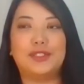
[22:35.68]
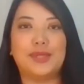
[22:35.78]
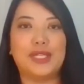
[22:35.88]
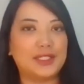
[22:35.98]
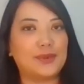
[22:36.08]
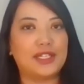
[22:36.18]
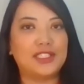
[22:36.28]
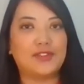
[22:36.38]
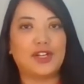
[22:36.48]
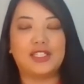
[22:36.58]
to raise
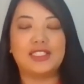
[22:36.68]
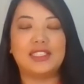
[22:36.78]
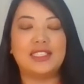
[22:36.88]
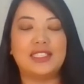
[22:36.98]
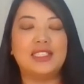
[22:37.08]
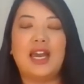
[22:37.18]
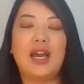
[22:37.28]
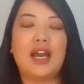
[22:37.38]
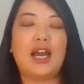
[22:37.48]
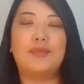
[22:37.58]
awareness for heart disease.
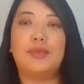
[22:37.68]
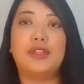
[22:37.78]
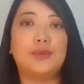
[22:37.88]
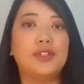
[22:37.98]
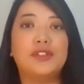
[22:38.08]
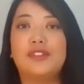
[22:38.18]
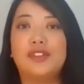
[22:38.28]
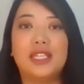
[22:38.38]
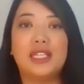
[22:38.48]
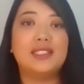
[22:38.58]
But the
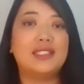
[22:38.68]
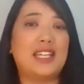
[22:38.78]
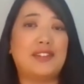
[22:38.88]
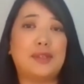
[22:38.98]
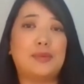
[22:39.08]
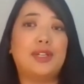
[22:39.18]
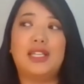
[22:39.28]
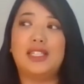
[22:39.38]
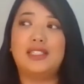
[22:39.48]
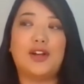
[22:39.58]
wonderful thing is that February
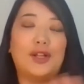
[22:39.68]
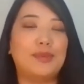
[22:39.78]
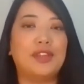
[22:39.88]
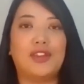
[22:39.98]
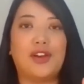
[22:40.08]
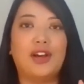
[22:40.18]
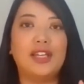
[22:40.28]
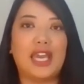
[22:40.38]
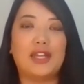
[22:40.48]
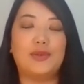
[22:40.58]
is all month long,
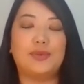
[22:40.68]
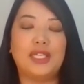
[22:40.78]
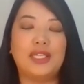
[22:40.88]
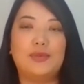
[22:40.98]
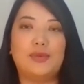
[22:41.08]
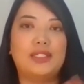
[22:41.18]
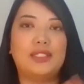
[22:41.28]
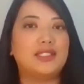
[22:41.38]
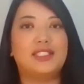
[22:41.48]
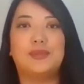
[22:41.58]
and we want
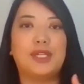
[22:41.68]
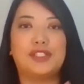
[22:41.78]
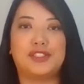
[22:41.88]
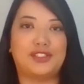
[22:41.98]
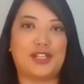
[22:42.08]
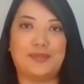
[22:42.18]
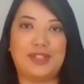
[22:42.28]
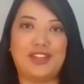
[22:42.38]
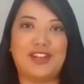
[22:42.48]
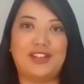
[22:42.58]
to see your pictures all
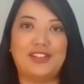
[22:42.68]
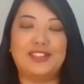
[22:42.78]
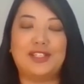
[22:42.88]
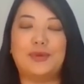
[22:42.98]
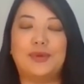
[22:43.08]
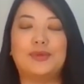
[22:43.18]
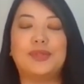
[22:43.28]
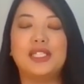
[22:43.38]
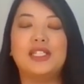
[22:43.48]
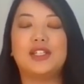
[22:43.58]
month long. So we're
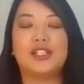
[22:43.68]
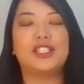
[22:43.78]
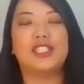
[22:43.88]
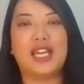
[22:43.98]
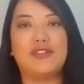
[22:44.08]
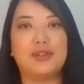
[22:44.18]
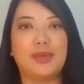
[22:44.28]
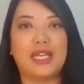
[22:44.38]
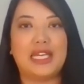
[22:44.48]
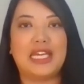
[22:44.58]
really encouraging
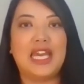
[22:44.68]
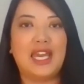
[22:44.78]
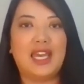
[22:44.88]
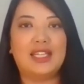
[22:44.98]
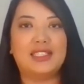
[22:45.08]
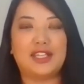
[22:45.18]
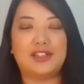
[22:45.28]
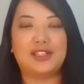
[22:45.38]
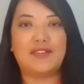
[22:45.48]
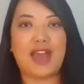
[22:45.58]
everybody in
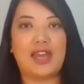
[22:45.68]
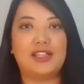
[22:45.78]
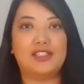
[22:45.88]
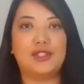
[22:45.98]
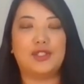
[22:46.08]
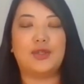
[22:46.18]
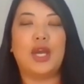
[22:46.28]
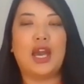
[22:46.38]
Southern Nevada to